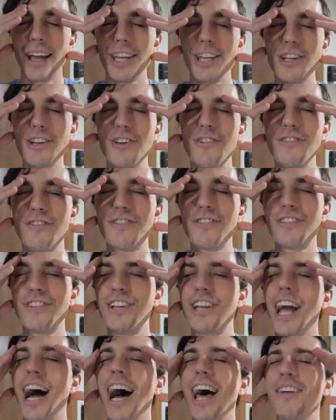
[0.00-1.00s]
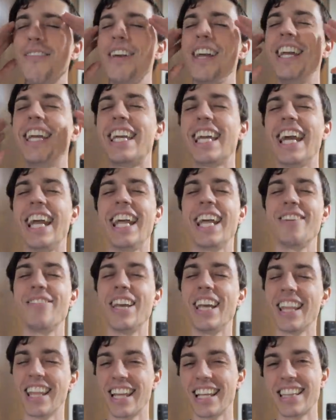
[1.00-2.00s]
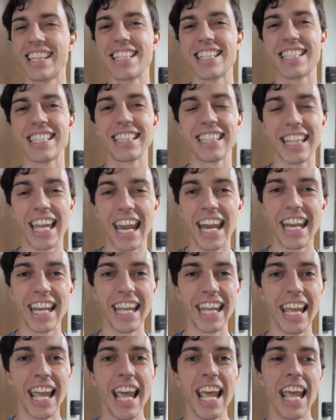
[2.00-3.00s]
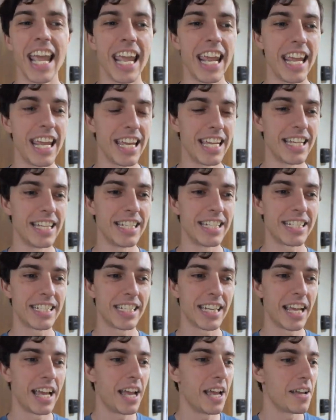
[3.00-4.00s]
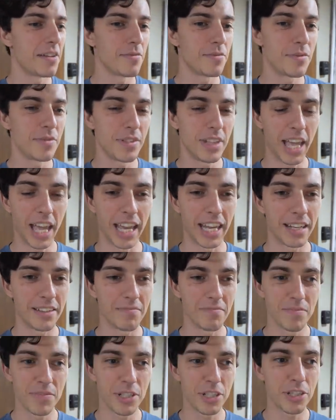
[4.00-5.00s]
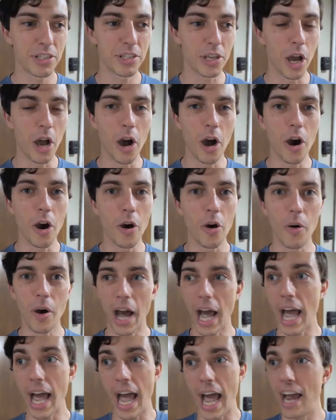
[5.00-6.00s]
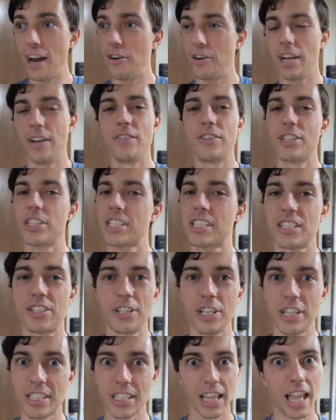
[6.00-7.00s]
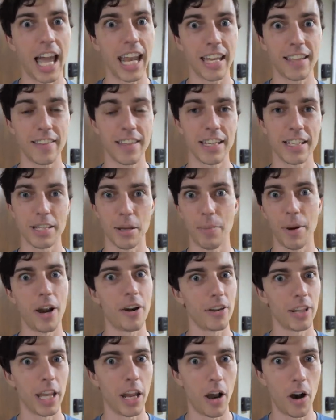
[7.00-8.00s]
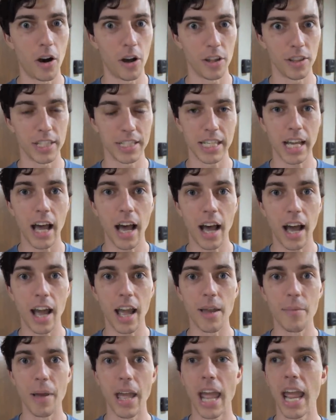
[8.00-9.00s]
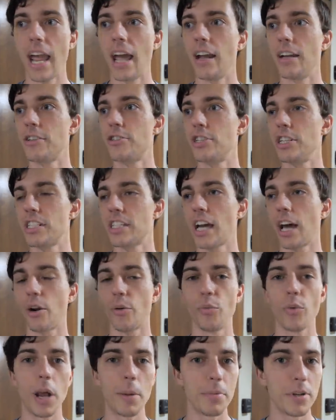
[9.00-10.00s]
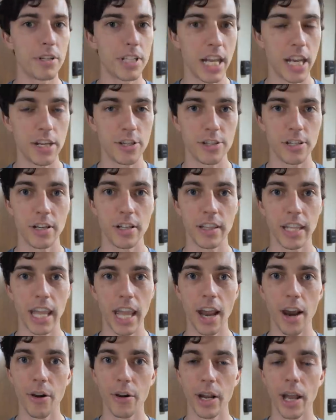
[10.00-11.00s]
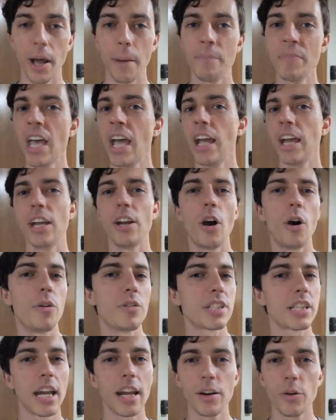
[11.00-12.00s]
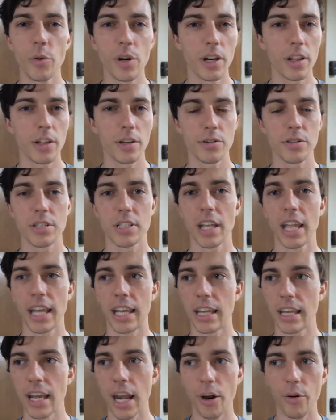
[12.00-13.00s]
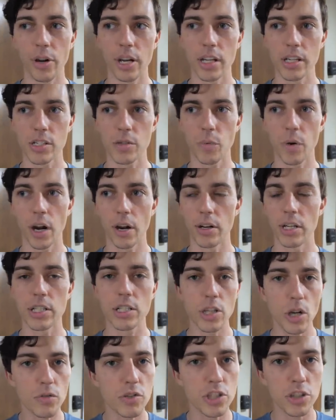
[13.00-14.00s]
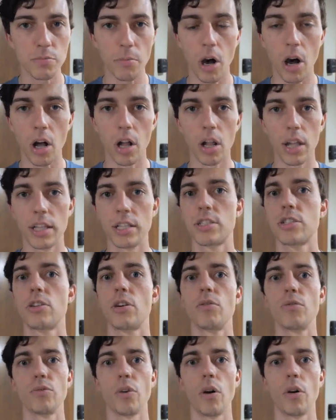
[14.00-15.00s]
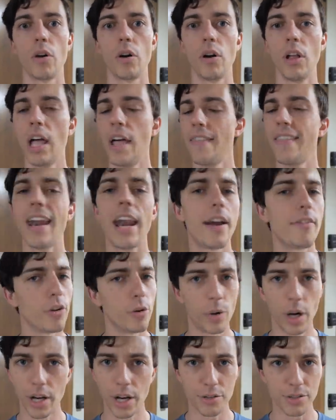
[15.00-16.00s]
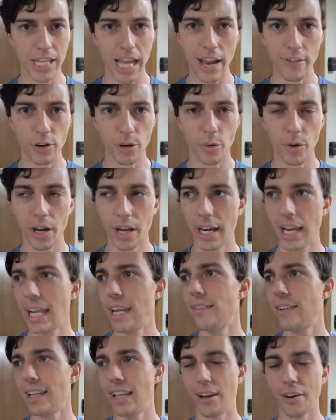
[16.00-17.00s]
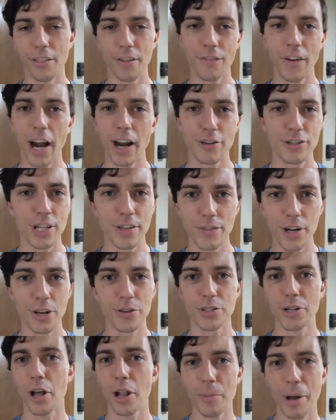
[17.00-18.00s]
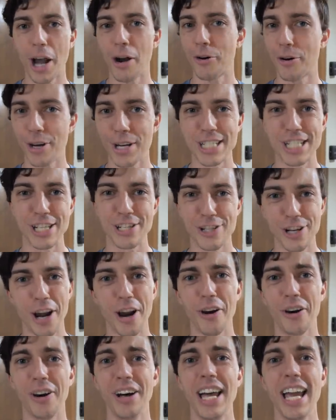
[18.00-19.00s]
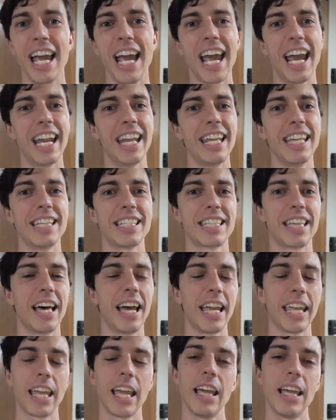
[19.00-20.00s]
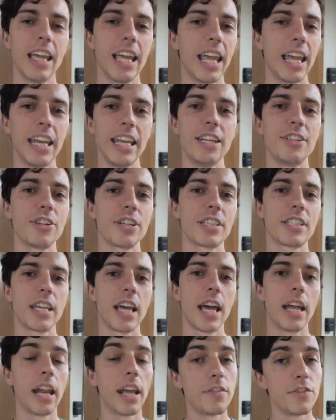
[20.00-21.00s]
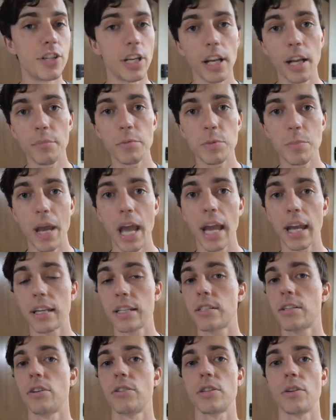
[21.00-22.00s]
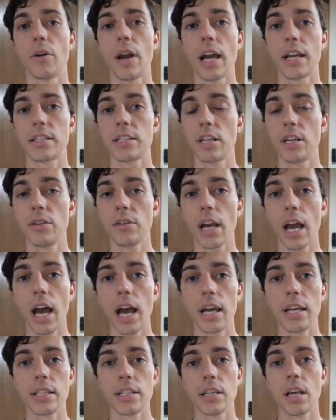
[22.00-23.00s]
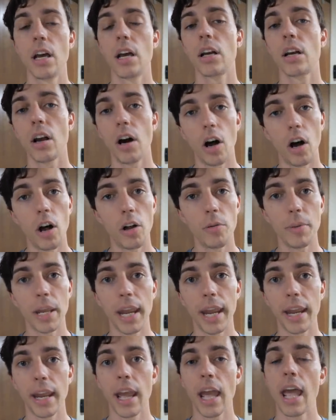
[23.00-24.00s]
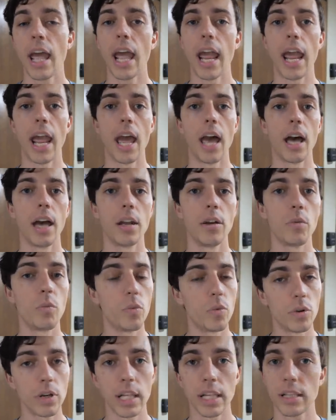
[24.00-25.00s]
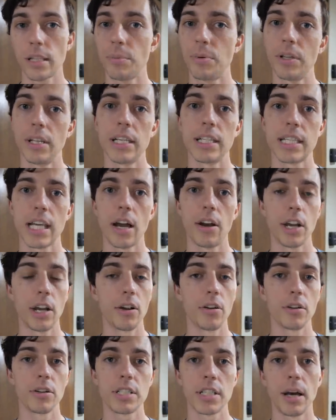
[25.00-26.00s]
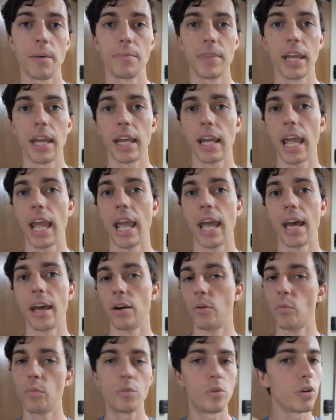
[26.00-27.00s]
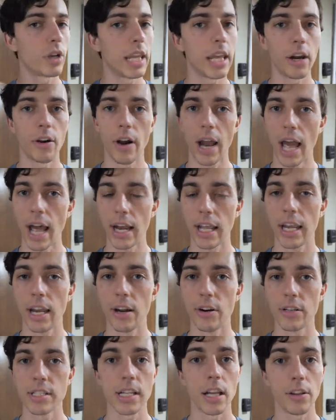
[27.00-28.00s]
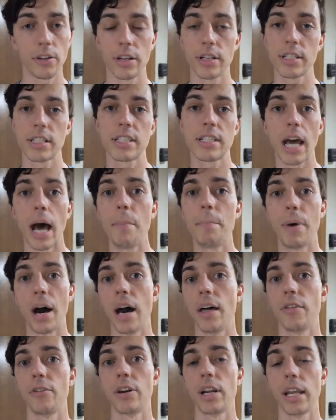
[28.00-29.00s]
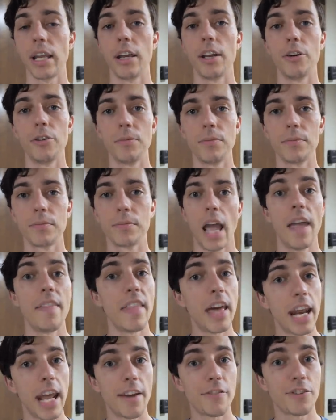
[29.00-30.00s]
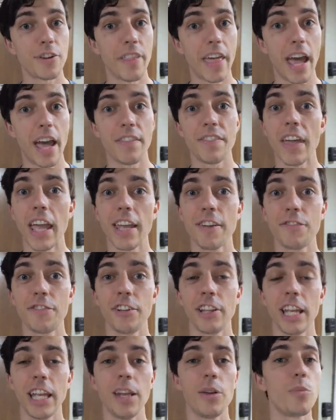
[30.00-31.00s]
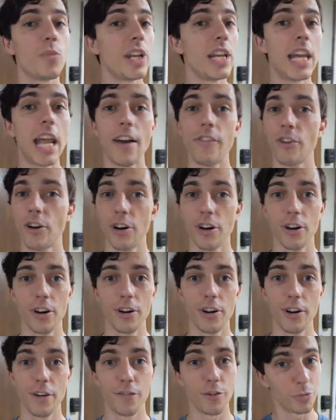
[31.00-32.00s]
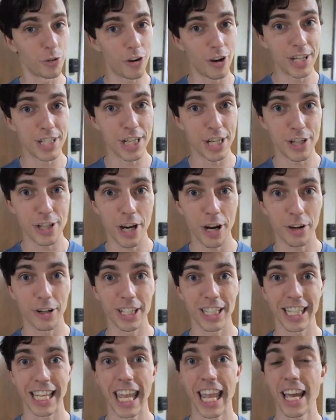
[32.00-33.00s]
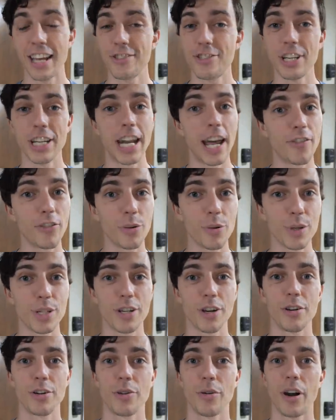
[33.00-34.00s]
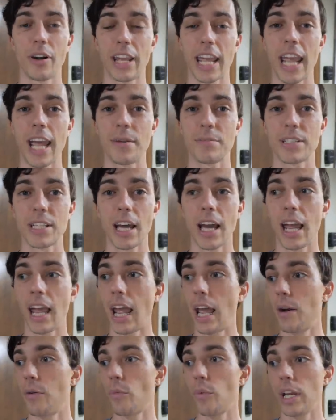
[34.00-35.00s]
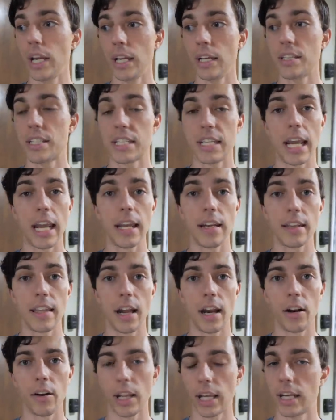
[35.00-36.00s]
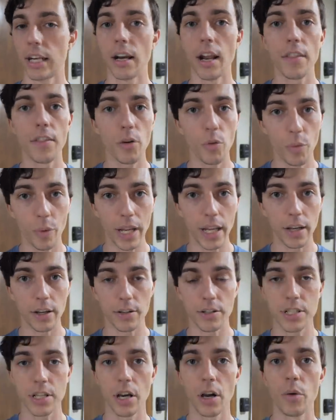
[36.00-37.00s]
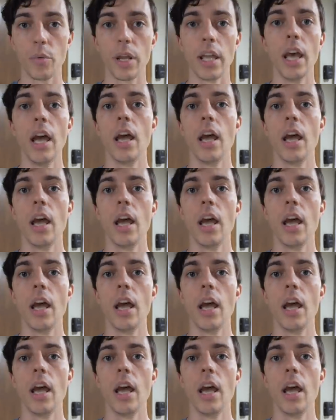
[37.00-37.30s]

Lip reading: you've got to be kidding me. Like, this lady is like, so, I don't even, just, she's like this apparently all the time, and she's got a reputation in the area. You know, it was kind of one of those, like, areas where it's so small and so rural that everyone knows everyone. You know, the fire chief knows all about Crazy Cheryl, and he's like, and he just said, if she comes back and starts harassing you guys, call me, and we'll get the police out here or something, and we'll get her out of here and tell her to stop bothering you. And then after that, thankfully, we never heard from Crazy Cheryl again. She never returned to our campsite, and we stayed there like another week or so.